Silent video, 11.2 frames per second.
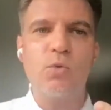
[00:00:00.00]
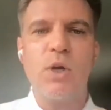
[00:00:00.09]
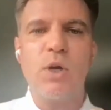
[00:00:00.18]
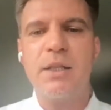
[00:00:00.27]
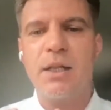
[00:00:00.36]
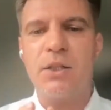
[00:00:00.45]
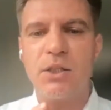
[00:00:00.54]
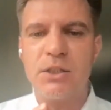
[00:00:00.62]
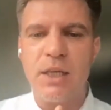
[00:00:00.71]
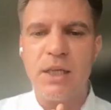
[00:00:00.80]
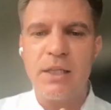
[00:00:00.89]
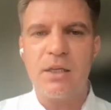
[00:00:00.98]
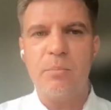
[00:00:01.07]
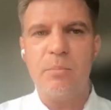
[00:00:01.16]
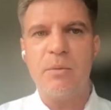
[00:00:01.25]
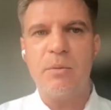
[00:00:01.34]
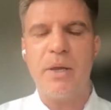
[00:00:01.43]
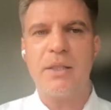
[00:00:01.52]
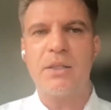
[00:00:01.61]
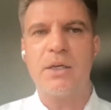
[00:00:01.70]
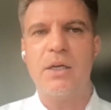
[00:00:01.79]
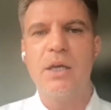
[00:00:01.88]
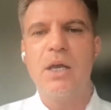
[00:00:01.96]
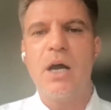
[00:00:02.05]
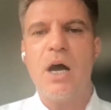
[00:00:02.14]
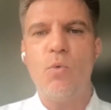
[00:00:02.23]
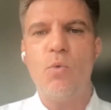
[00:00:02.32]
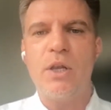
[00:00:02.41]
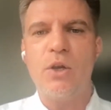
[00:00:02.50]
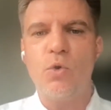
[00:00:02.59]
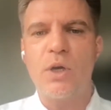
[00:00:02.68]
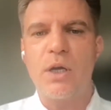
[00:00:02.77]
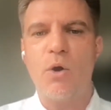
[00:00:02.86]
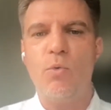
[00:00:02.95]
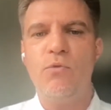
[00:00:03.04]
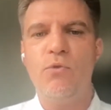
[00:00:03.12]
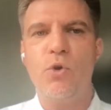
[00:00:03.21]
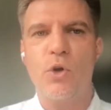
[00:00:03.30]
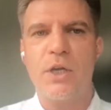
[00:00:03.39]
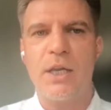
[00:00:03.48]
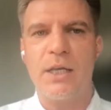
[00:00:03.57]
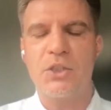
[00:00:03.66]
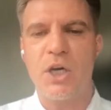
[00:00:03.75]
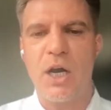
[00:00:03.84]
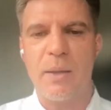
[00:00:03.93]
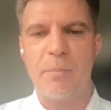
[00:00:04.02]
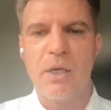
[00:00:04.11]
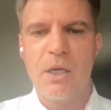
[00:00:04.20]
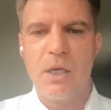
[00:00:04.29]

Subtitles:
to kind of understand a little bit better how we view organized crime.